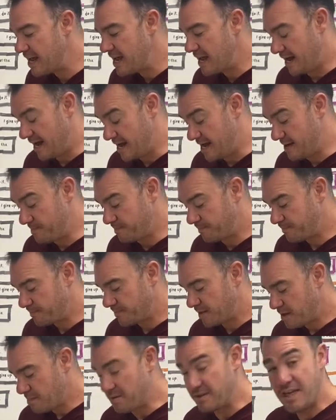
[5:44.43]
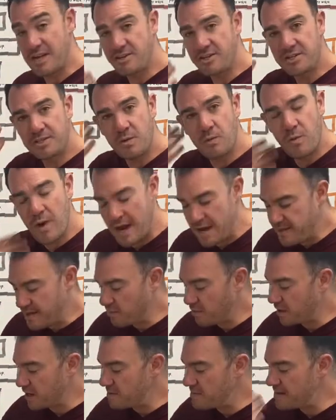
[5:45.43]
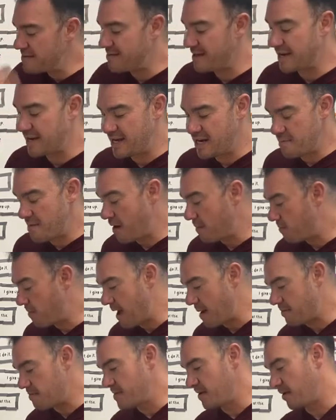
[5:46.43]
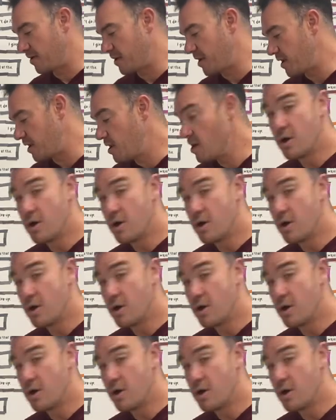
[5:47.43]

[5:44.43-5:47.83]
But that's just a way that we're going to be thinking about probability.